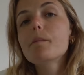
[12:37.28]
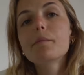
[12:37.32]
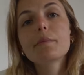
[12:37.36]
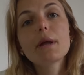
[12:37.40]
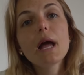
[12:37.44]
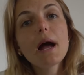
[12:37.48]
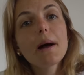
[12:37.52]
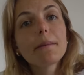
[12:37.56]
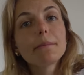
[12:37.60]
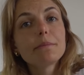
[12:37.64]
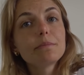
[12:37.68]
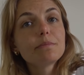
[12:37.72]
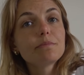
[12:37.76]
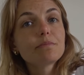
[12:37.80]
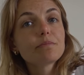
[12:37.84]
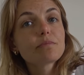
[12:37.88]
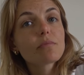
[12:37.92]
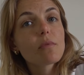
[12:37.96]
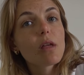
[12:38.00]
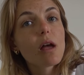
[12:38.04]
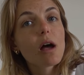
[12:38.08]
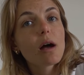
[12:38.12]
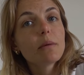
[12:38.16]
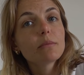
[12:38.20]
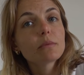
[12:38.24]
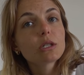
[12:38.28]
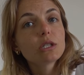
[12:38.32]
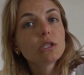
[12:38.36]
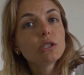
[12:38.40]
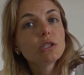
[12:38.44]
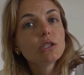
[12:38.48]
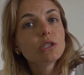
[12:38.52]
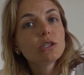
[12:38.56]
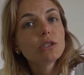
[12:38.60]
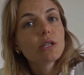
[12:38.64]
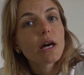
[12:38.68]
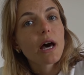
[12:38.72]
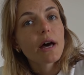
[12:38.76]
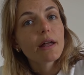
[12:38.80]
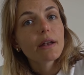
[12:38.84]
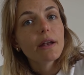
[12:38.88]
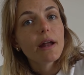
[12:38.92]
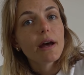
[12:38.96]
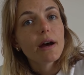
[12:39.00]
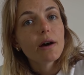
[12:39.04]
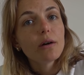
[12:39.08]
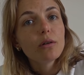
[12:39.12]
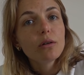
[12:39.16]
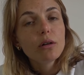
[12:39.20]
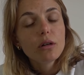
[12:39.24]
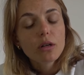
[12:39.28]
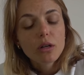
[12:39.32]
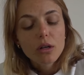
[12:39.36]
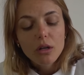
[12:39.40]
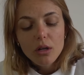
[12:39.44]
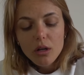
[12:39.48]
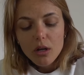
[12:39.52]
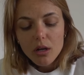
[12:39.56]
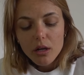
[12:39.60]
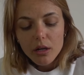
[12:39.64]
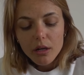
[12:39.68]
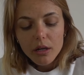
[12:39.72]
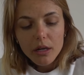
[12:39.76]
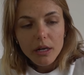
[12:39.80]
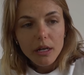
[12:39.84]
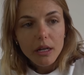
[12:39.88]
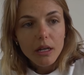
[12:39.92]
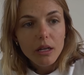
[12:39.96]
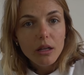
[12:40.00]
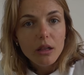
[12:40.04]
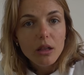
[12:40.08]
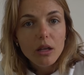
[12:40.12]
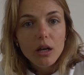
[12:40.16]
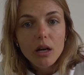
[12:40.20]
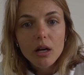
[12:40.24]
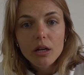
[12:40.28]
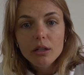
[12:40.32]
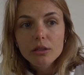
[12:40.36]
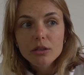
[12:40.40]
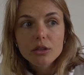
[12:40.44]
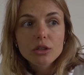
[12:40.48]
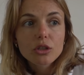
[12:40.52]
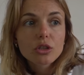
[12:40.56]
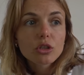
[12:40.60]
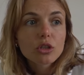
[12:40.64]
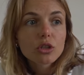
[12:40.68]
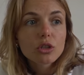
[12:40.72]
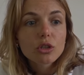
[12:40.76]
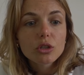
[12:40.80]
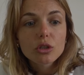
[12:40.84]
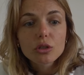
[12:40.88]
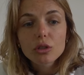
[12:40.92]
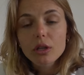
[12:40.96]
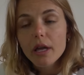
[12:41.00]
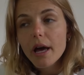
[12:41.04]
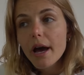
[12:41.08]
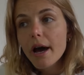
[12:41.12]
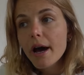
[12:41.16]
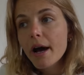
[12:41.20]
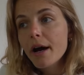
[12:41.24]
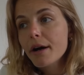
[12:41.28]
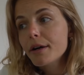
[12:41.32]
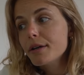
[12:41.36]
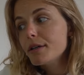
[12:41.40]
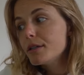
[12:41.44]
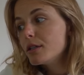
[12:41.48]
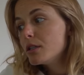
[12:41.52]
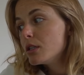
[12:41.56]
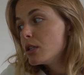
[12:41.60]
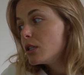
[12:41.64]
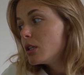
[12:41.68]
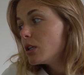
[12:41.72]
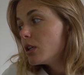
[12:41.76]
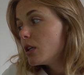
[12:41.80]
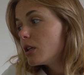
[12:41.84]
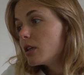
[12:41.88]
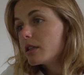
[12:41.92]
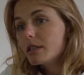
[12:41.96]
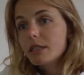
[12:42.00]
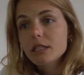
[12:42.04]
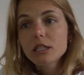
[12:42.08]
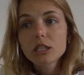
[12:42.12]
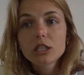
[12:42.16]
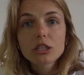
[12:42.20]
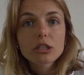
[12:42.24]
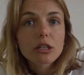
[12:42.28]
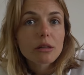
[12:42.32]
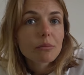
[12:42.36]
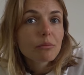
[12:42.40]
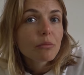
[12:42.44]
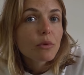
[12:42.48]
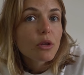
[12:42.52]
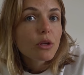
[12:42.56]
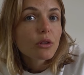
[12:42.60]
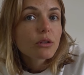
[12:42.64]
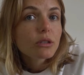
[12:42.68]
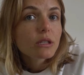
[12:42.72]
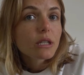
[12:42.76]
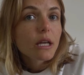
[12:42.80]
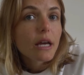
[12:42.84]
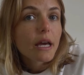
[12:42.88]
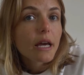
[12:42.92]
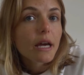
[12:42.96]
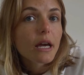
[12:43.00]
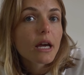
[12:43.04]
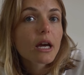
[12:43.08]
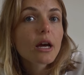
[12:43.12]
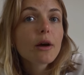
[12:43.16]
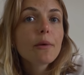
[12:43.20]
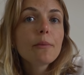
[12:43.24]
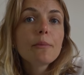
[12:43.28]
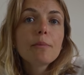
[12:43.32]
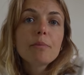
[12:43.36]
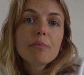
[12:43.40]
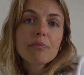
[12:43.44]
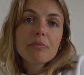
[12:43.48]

yeah, I'm gonna do that now. I'm gonna eat lunch, do that, listen to some music.